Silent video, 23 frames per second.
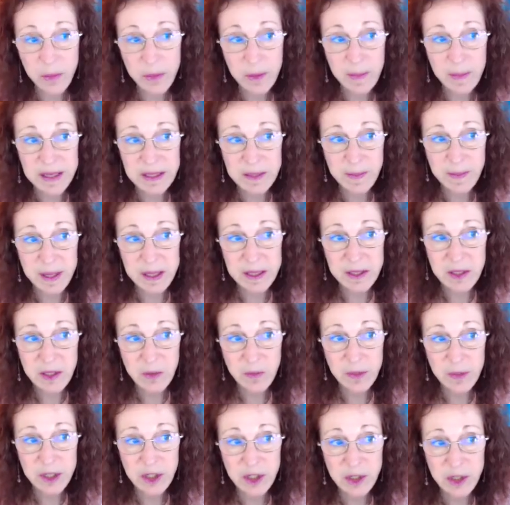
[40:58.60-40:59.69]
the best place to
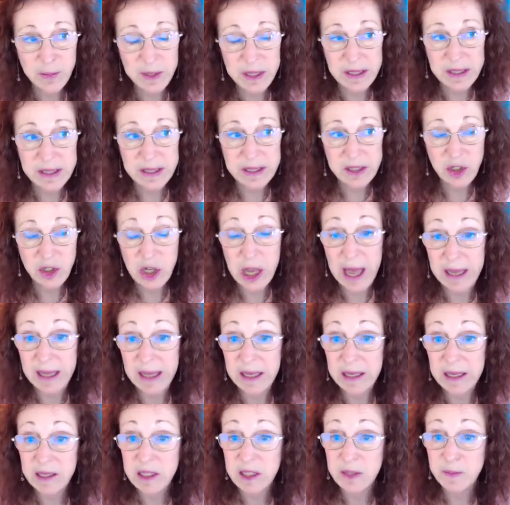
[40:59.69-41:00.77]
reach me is
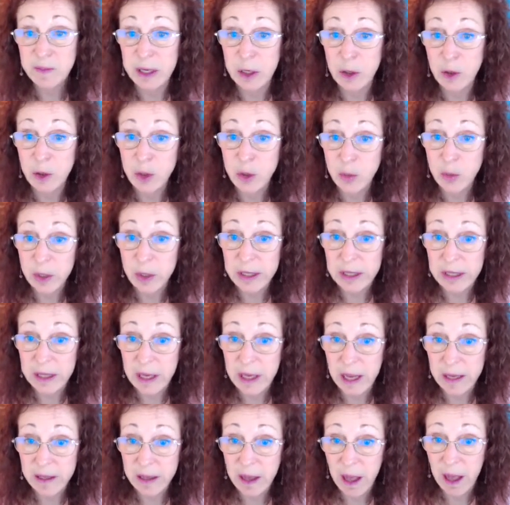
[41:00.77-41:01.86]

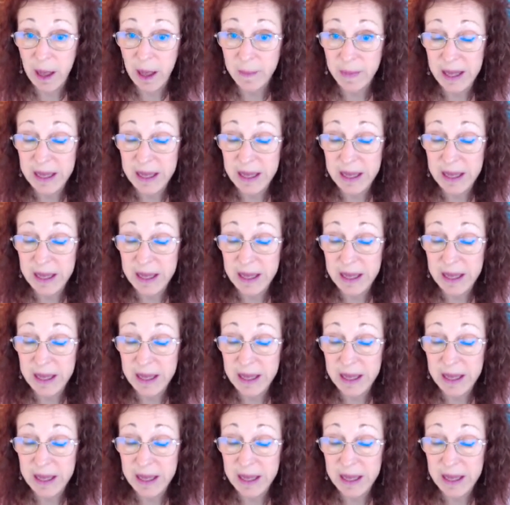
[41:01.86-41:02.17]
Jackie@SpeakerTunity.com.